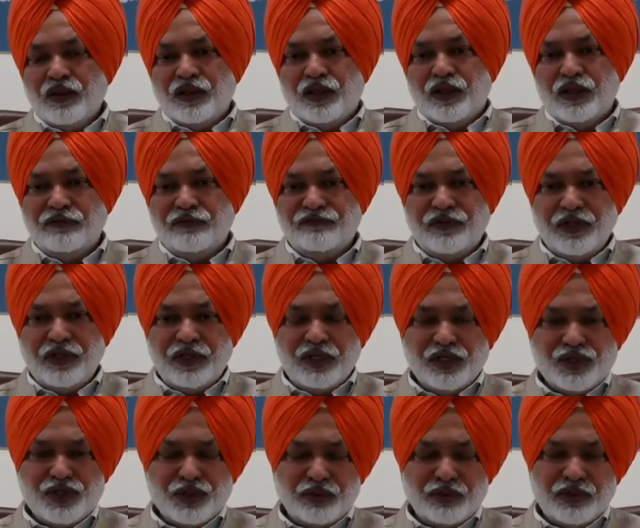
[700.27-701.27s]
If the
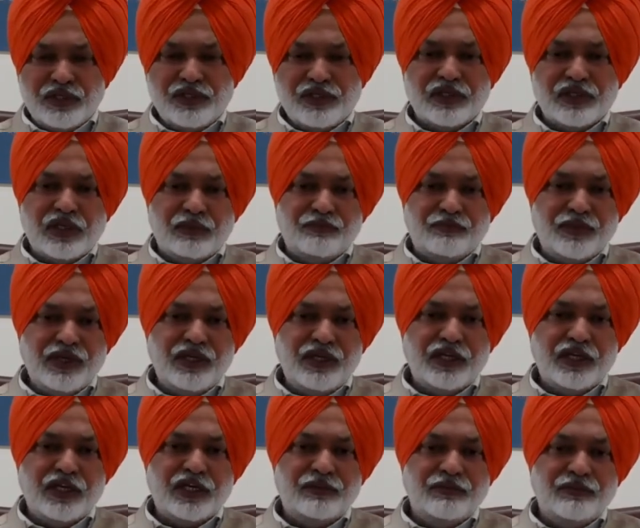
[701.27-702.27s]
insurance
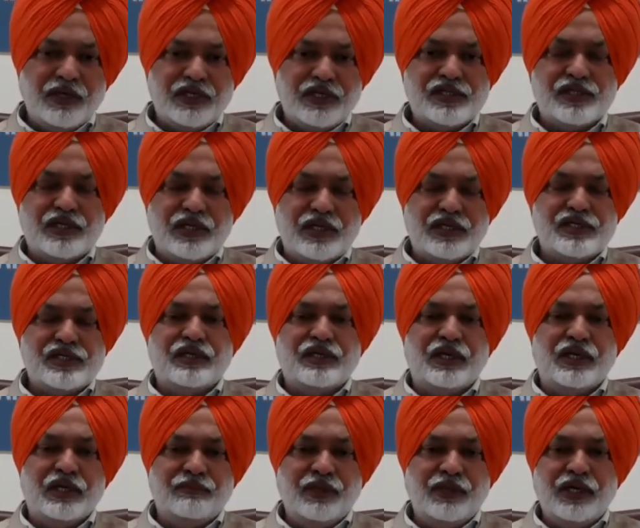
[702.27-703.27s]
company admits its
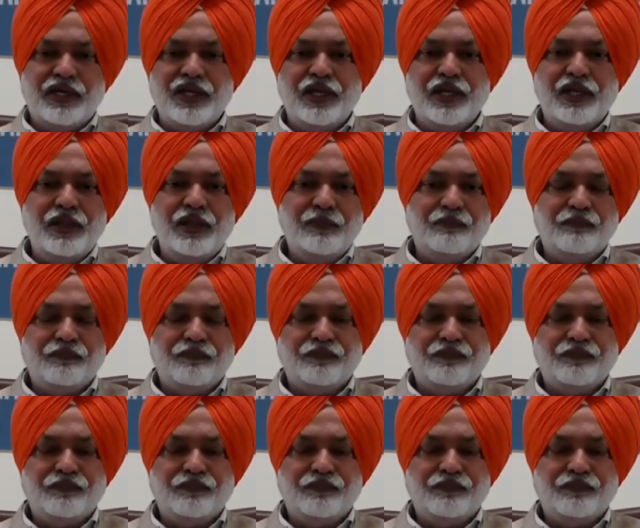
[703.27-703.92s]
liability,